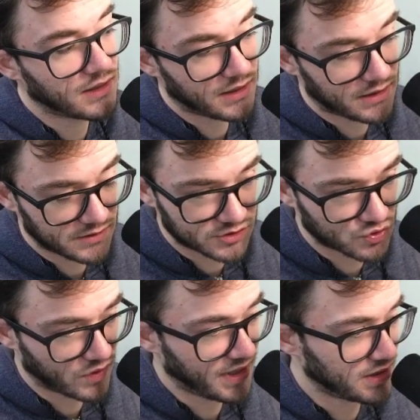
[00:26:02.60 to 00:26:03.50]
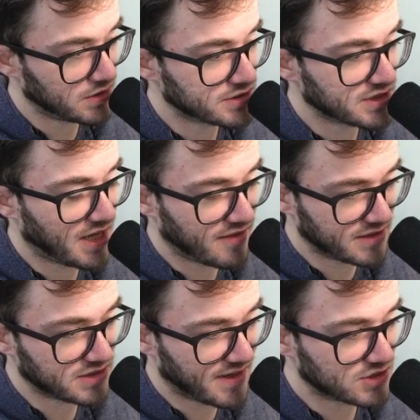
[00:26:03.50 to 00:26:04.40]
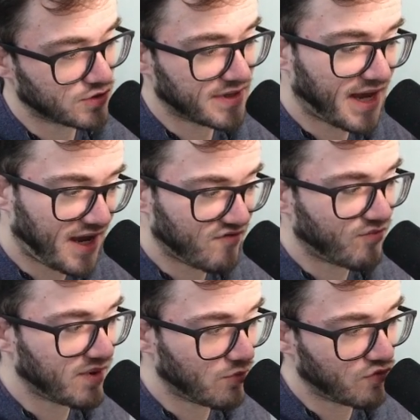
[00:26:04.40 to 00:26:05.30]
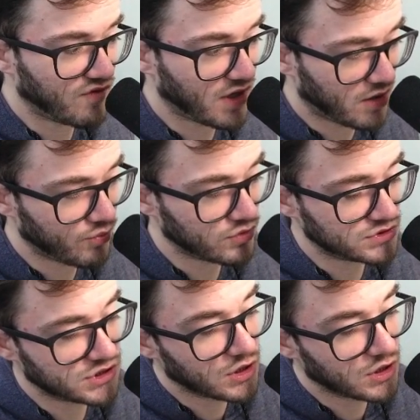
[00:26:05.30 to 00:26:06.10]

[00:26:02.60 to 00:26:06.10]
the Tornadus, and things like that. So they have been moving upwards,